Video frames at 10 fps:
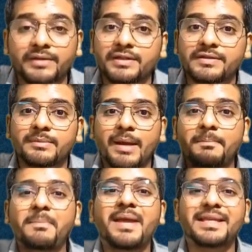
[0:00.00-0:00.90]
since my
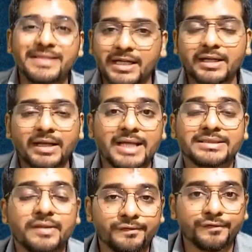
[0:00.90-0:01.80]
basic
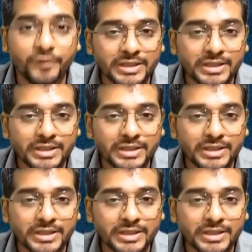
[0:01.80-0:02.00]
class, the